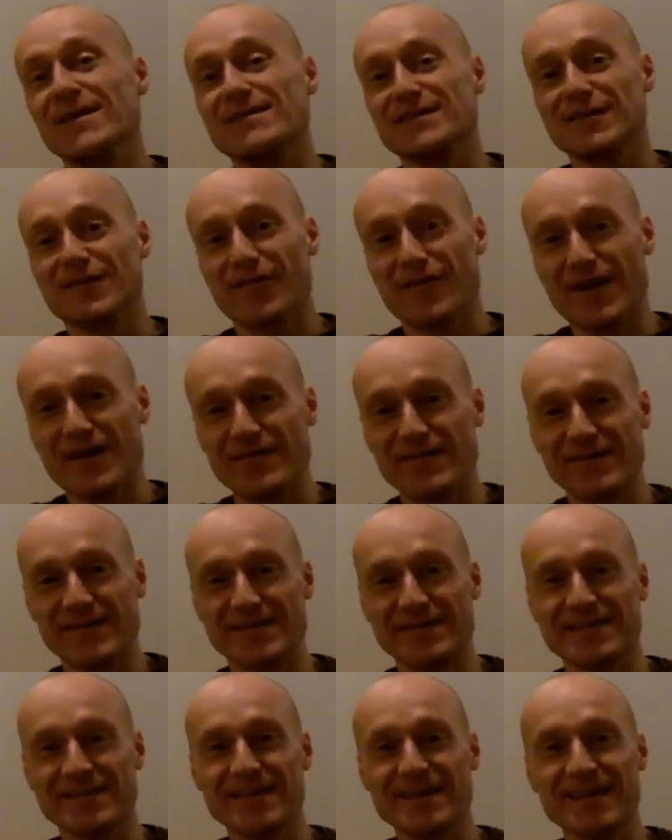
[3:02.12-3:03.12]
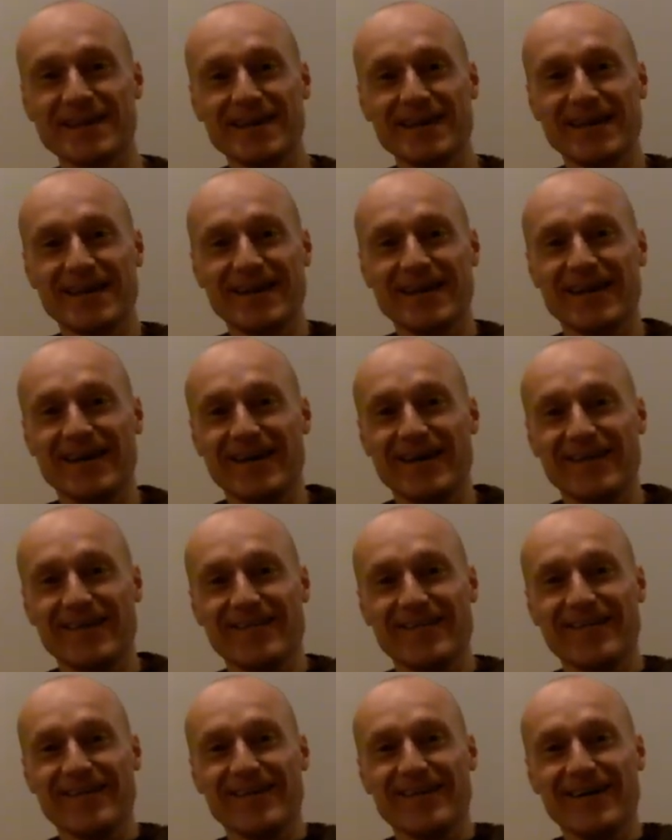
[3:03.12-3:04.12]
fancy graphics
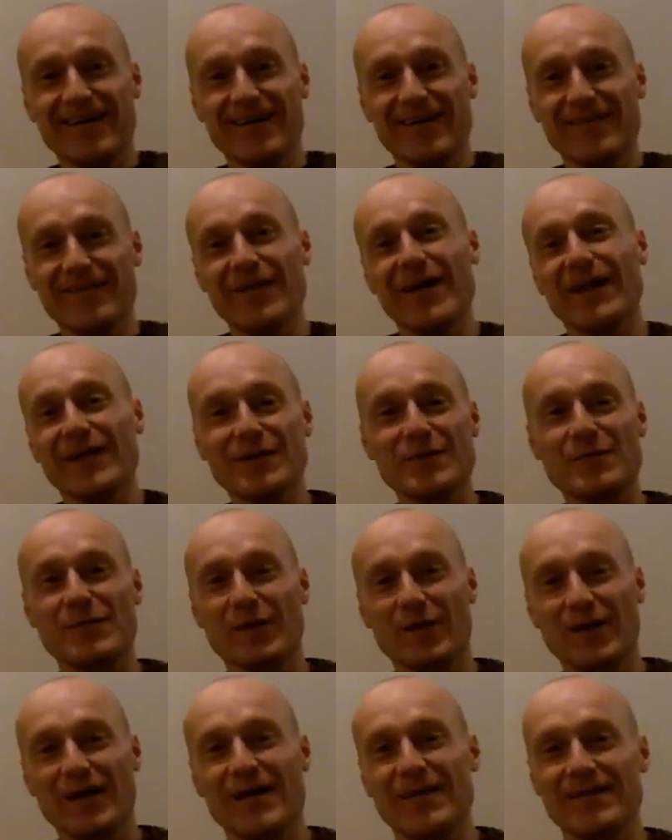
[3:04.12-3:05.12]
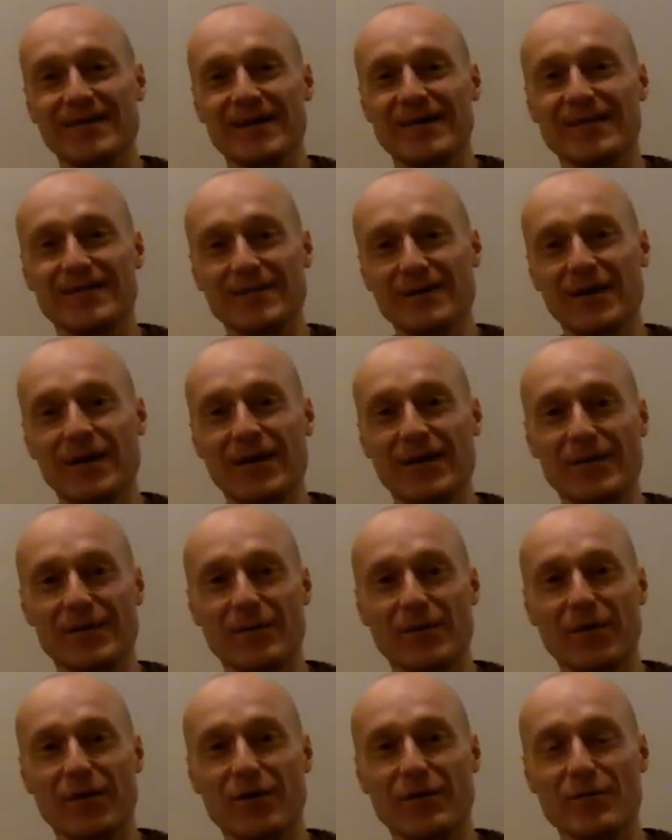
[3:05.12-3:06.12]
valuable and
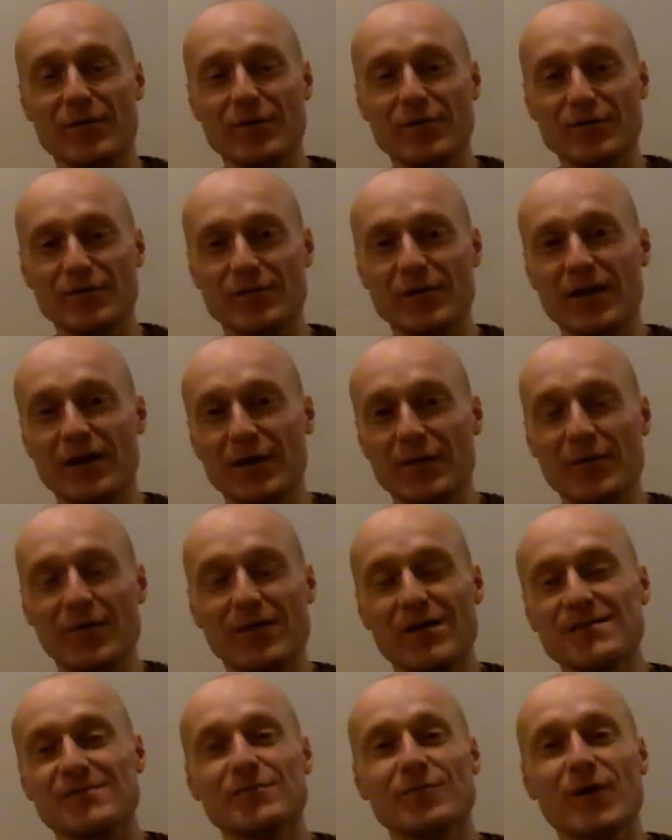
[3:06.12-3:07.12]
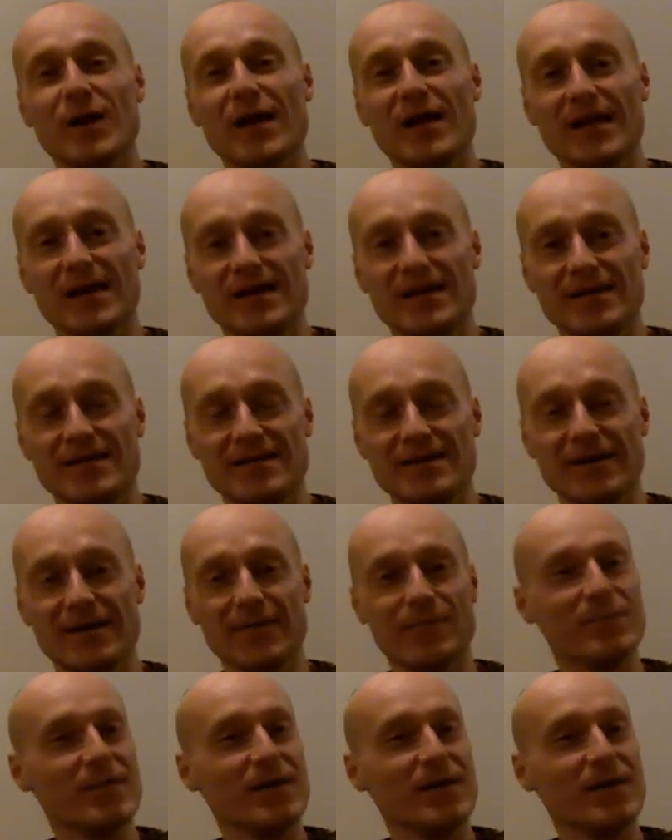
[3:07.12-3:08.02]
the blog post valuable as well, and